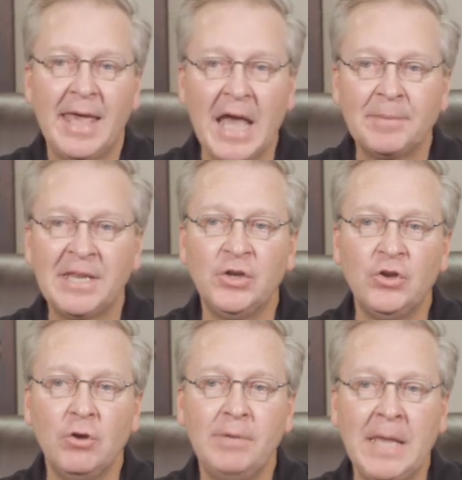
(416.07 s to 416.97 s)
how many
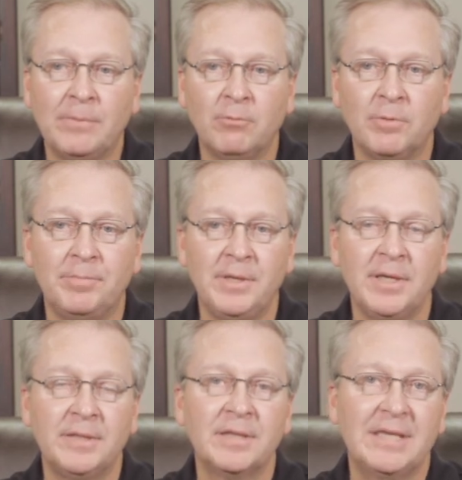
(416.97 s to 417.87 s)
new people would
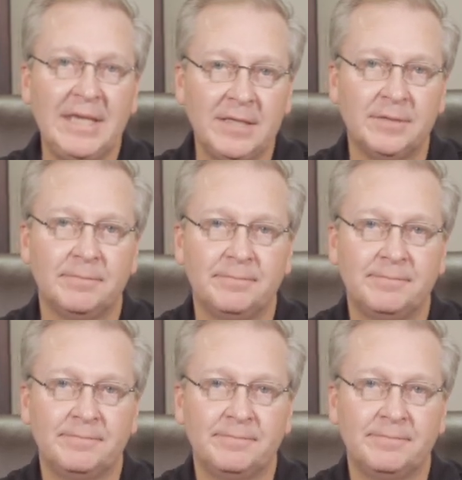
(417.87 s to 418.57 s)
be in the kingdom?"